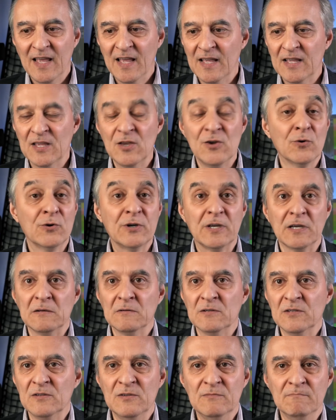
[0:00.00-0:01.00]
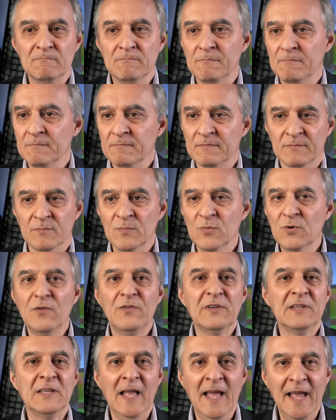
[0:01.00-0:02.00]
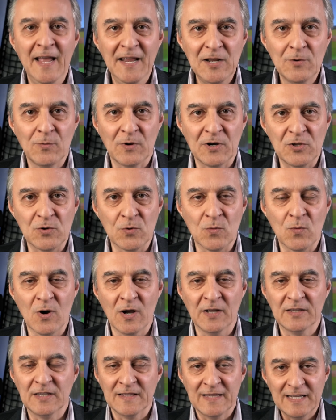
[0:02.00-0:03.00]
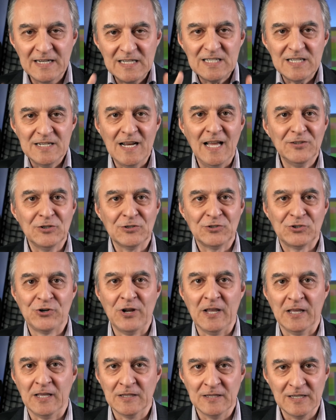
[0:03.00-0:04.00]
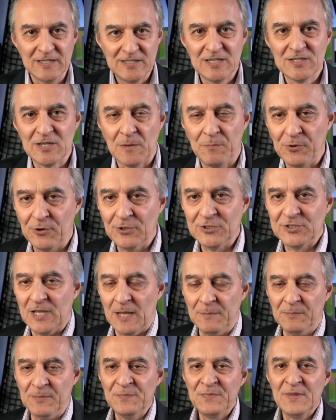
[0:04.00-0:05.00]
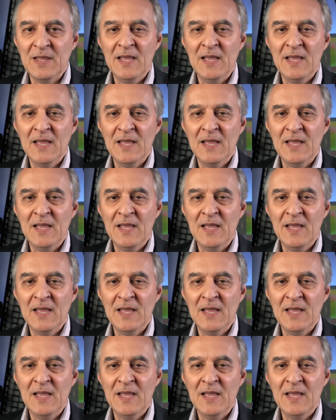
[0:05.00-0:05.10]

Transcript: You can move it anywhere you want. And there is another trick. This is a pro tip.